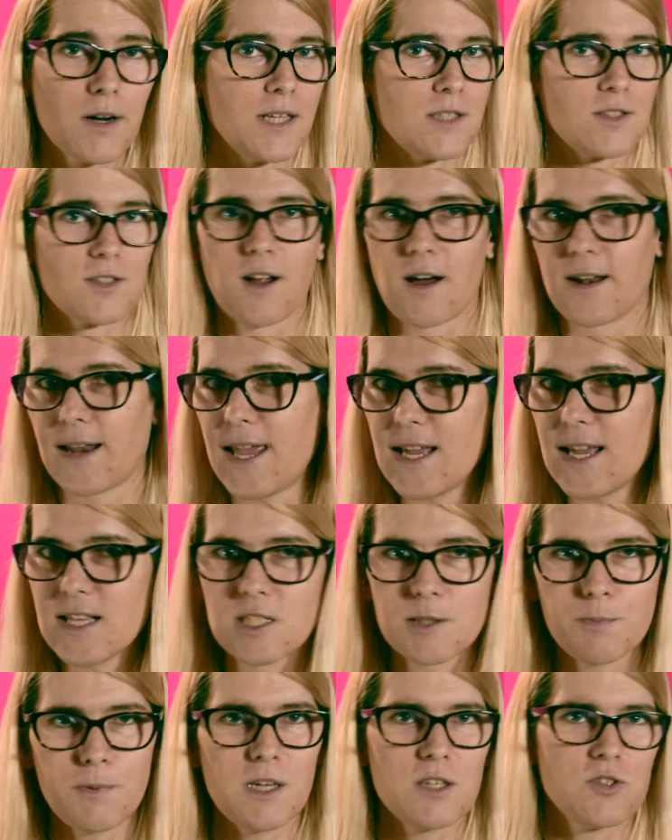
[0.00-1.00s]
It's not hate
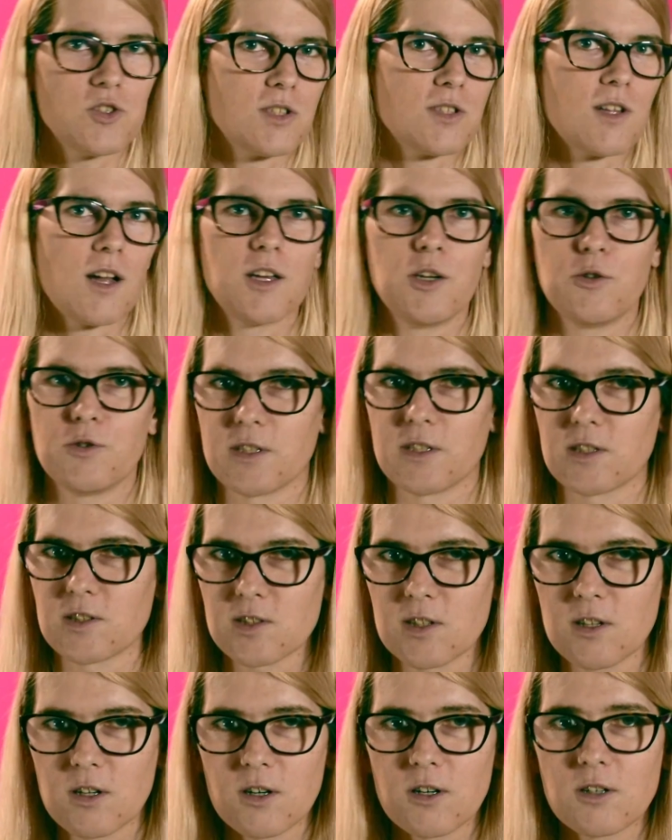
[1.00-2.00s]
speech, it's not using
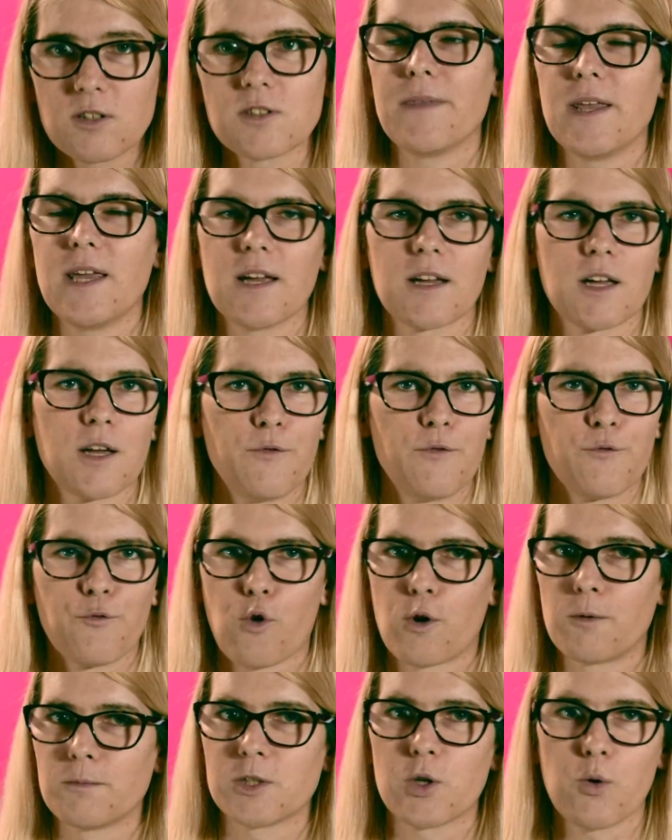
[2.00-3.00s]
slurs, it
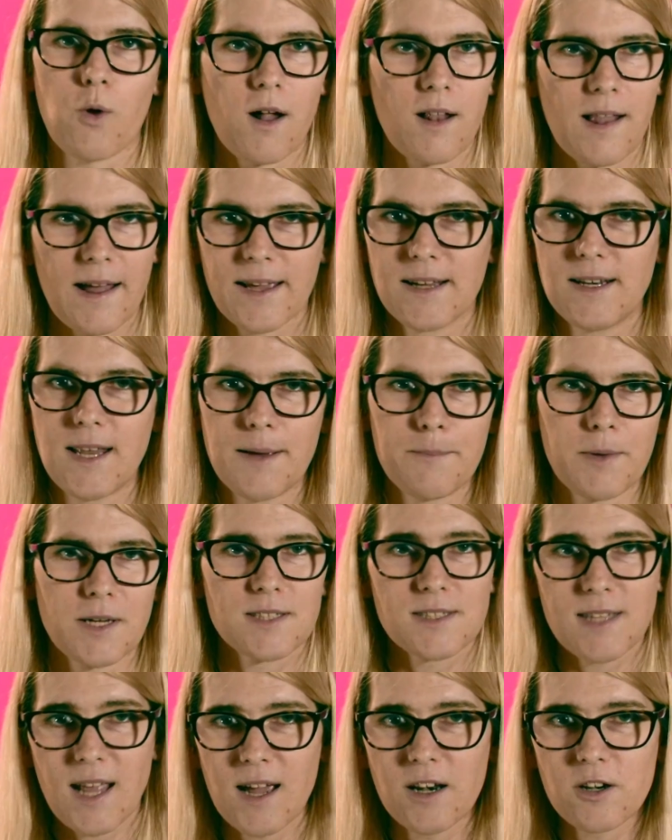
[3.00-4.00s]
conforms to all academic
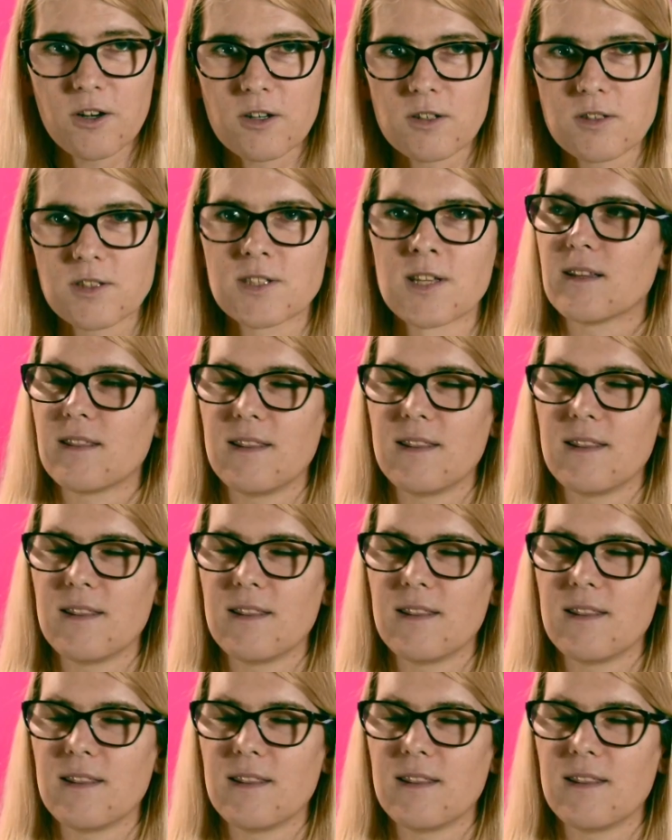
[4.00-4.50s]
standards.